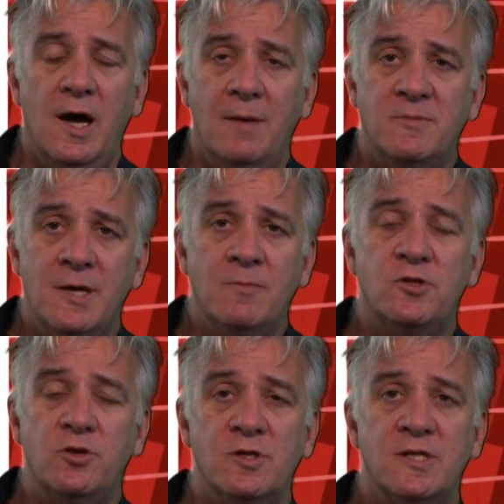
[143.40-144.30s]
Some
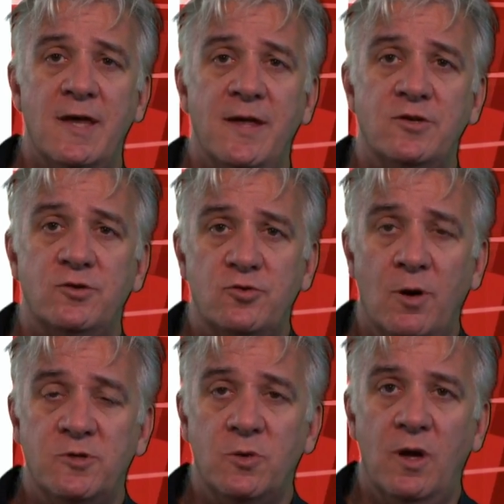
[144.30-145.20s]
students say they
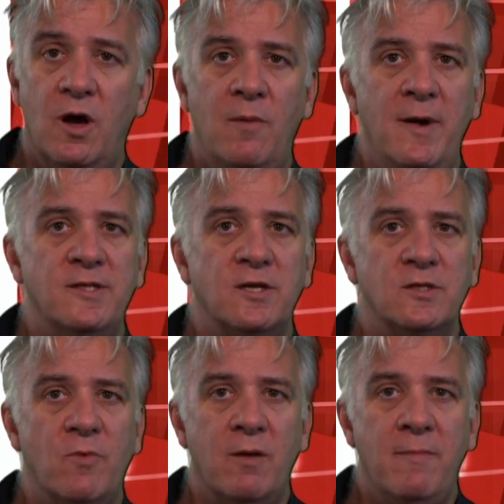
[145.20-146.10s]
drop to a lower maths because they
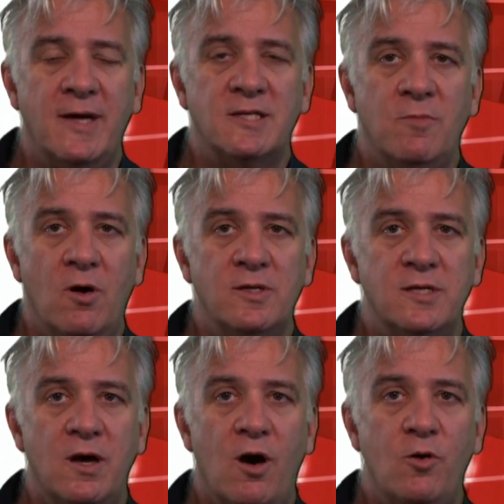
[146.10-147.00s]
want to maximise
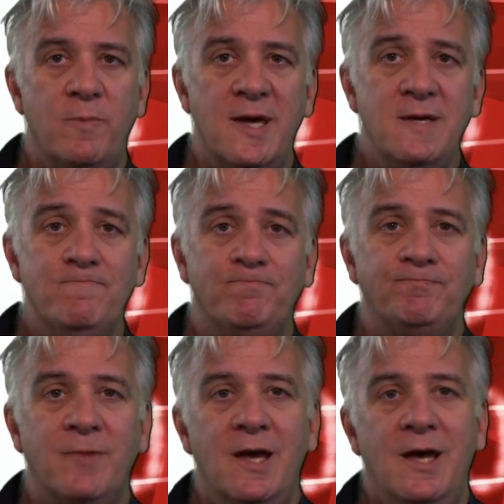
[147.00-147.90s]
their OP.
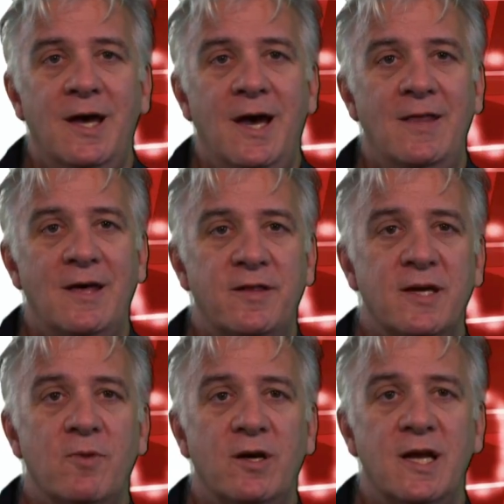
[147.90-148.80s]
And they
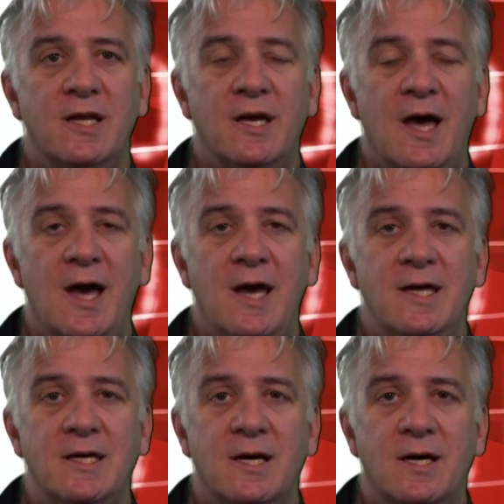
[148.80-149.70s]
think by getting
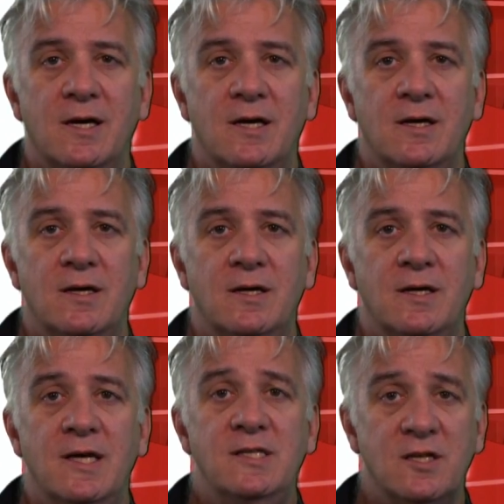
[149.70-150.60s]
a
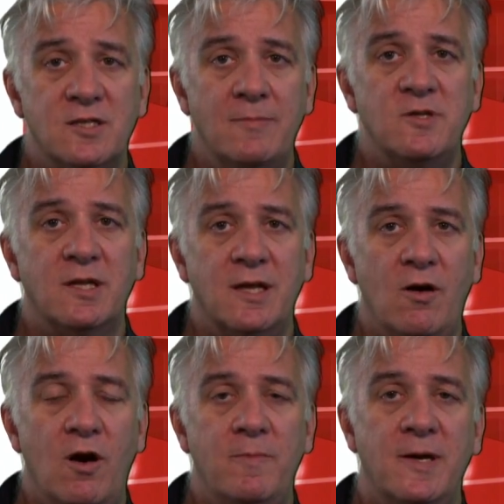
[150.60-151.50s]
easier subject, their
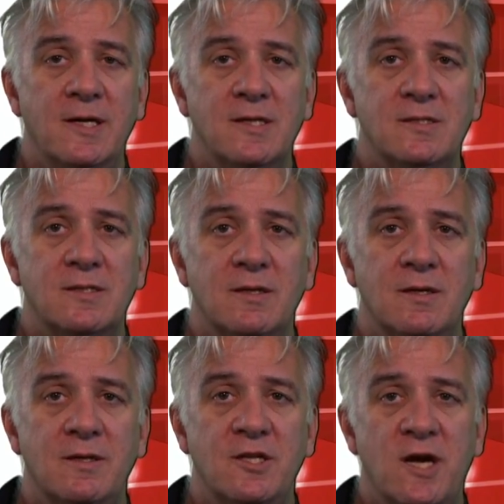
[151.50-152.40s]
OPs,
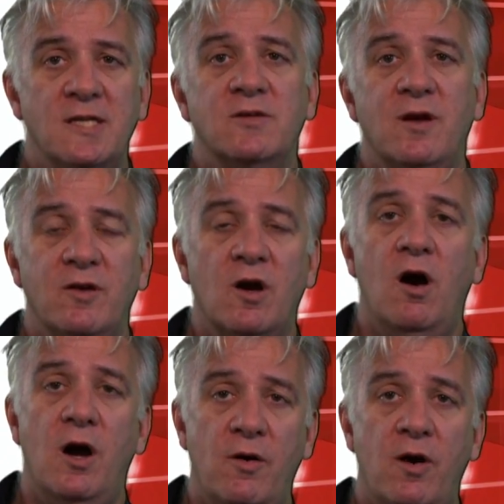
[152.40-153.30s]
the chance of getting a
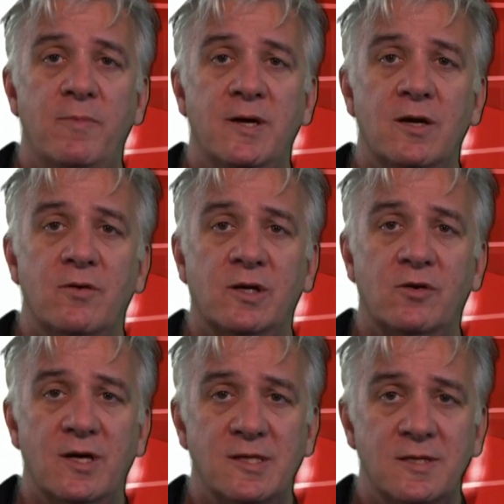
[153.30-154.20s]
higher OP are
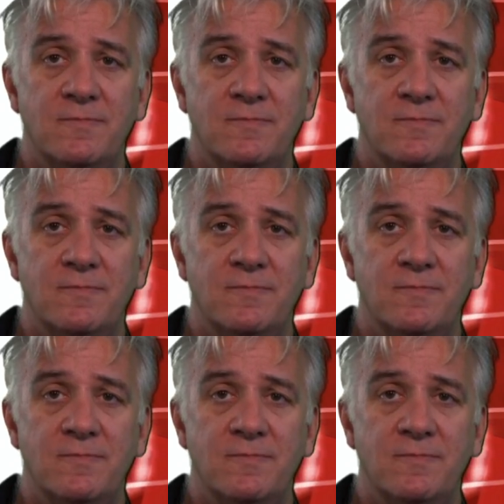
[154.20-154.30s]
increased.